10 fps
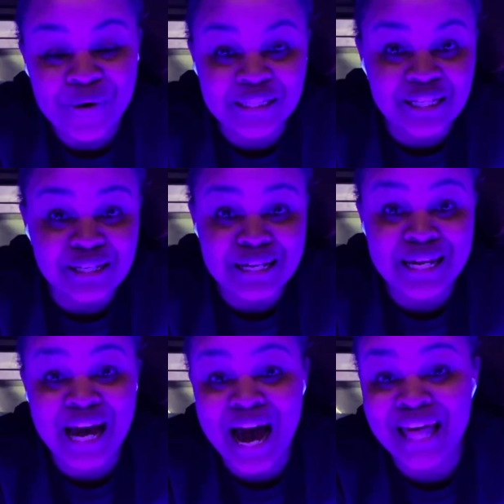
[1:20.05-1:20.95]
to
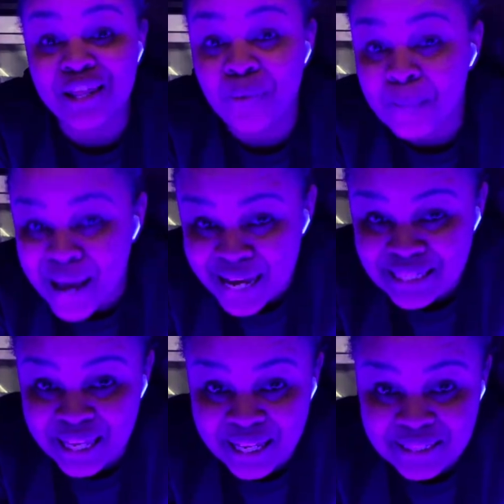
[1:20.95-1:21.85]
need either
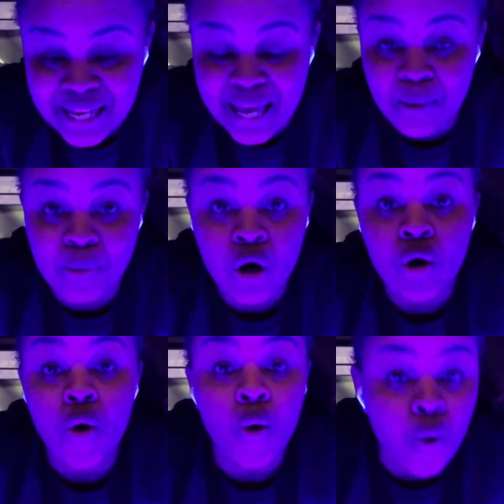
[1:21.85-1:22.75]
masking tape
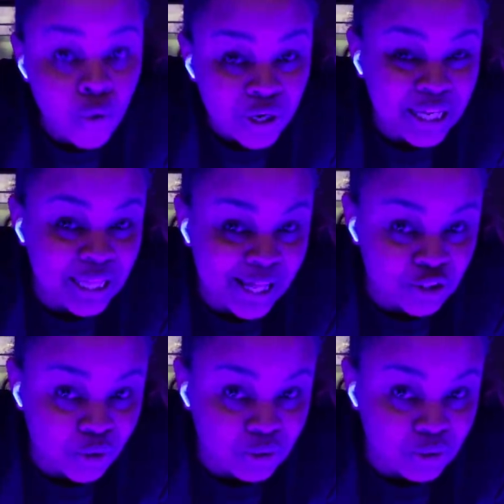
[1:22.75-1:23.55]
or electrical